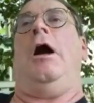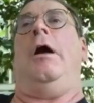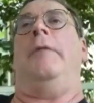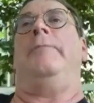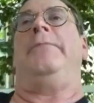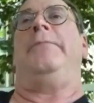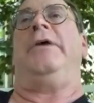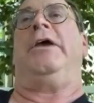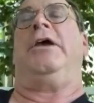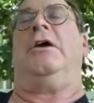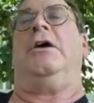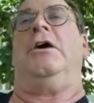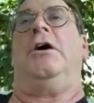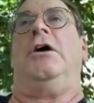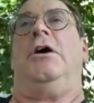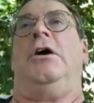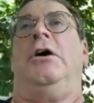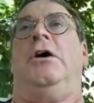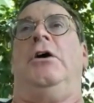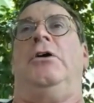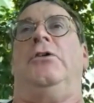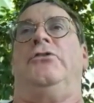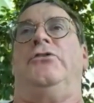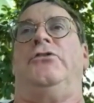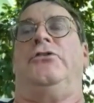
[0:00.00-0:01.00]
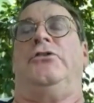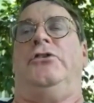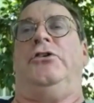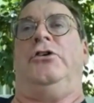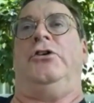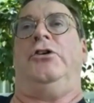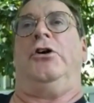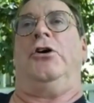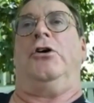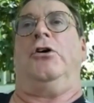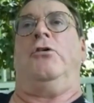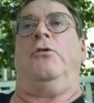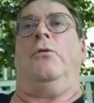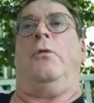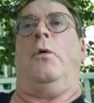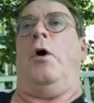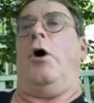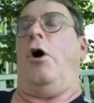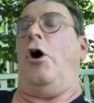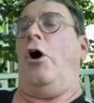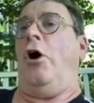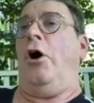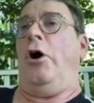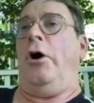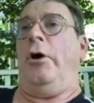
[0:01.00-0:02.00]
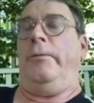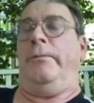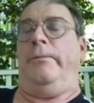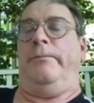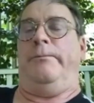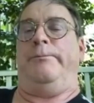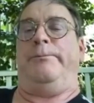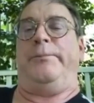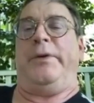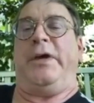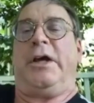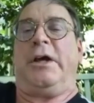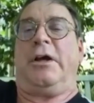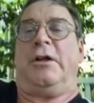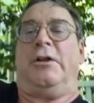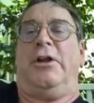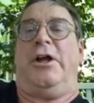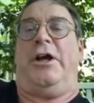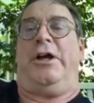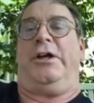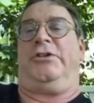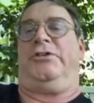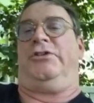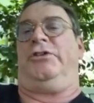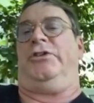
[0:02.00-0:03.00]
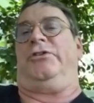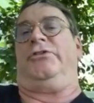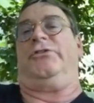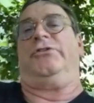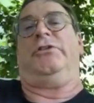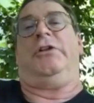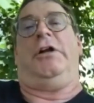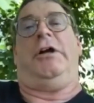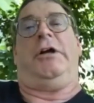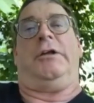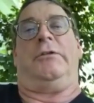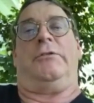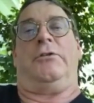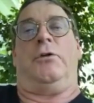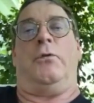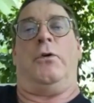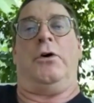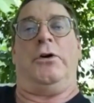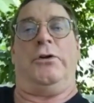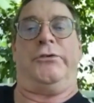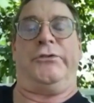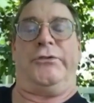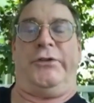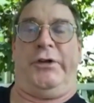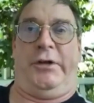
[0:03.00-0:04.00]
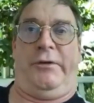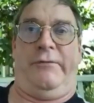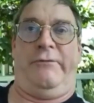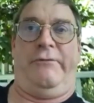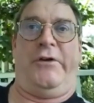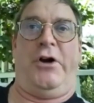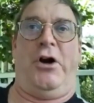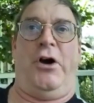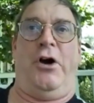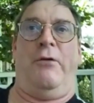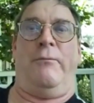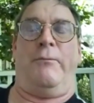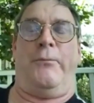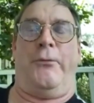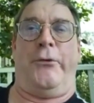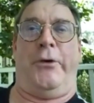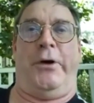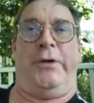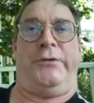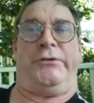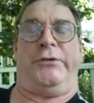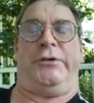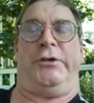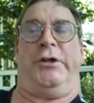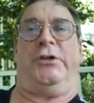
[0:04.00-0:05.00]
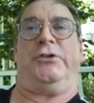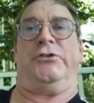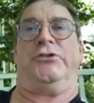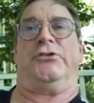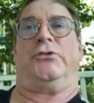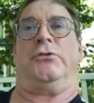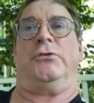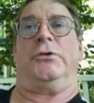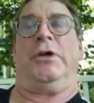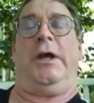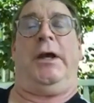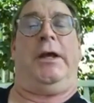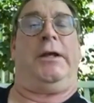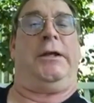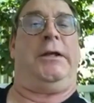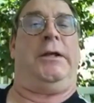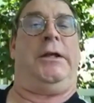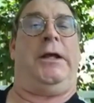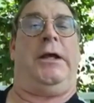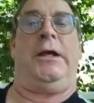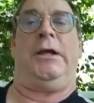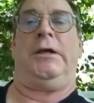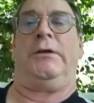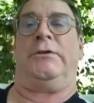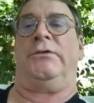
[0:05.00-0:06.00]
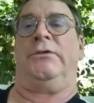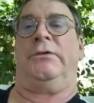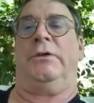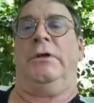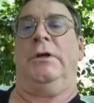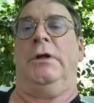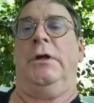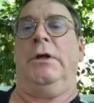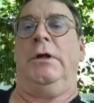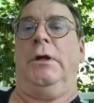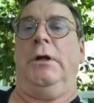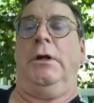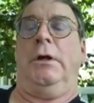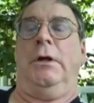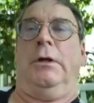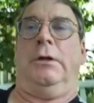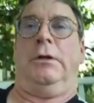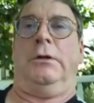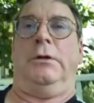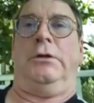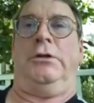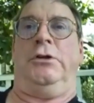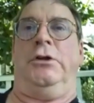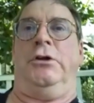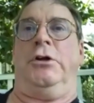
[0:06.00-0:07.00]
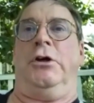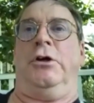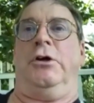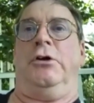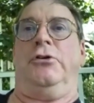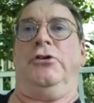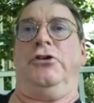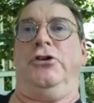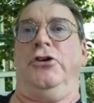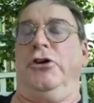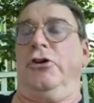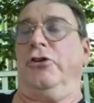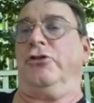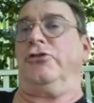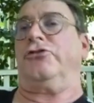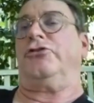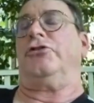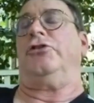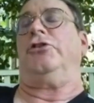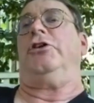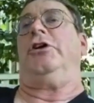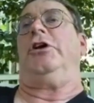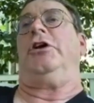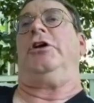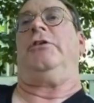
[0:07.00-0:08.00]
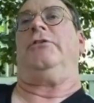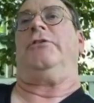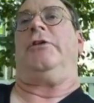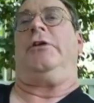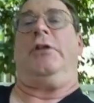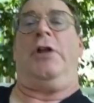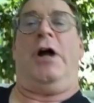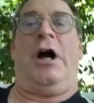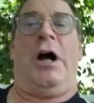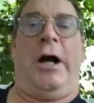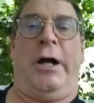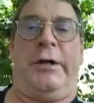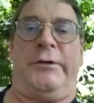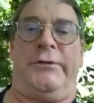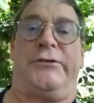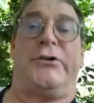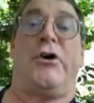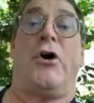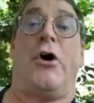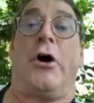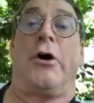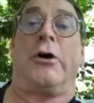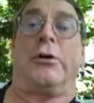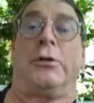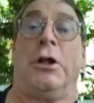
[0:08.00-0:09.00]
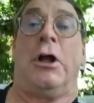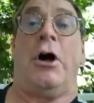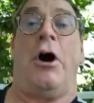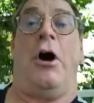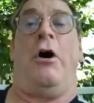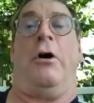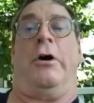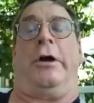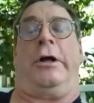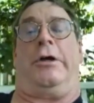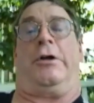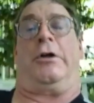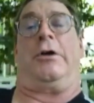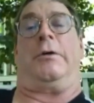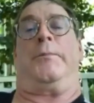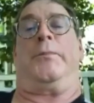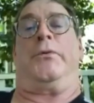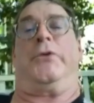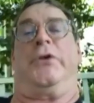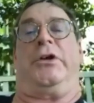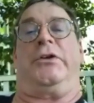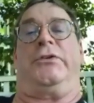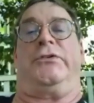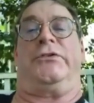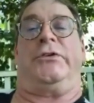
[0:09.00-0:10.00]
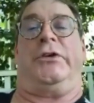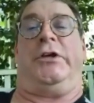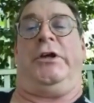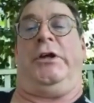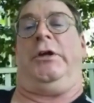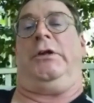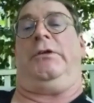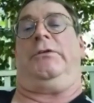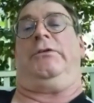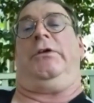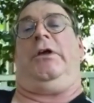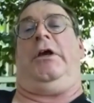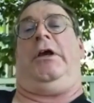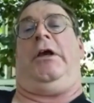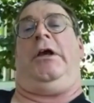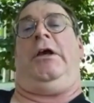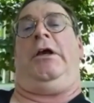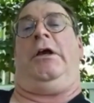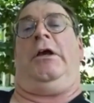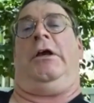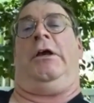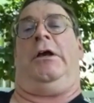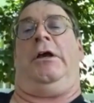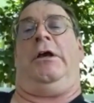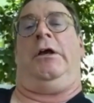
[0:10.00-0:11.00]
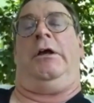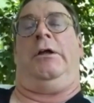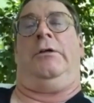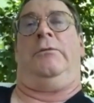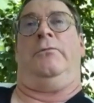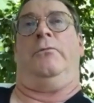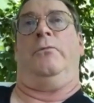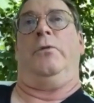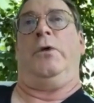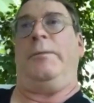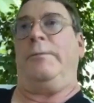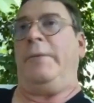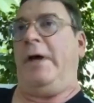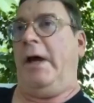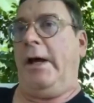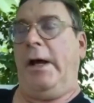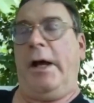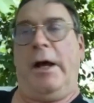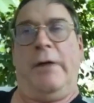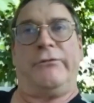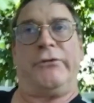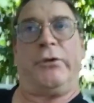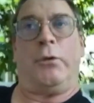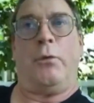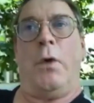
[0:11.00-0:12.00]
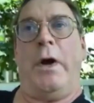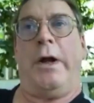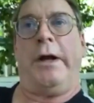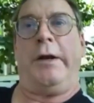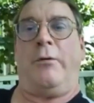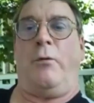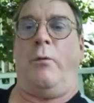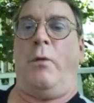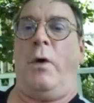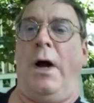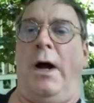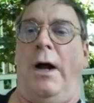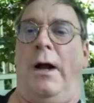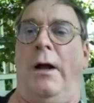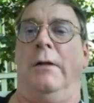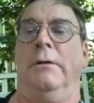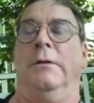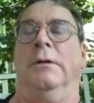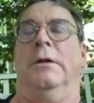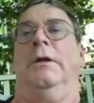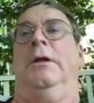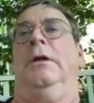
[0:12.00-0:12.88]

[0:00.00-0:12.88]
because, you know, on big elections, like the ones that involve presidential candidates, you know, usually the lines are long in our precinct and we may have to wait a while.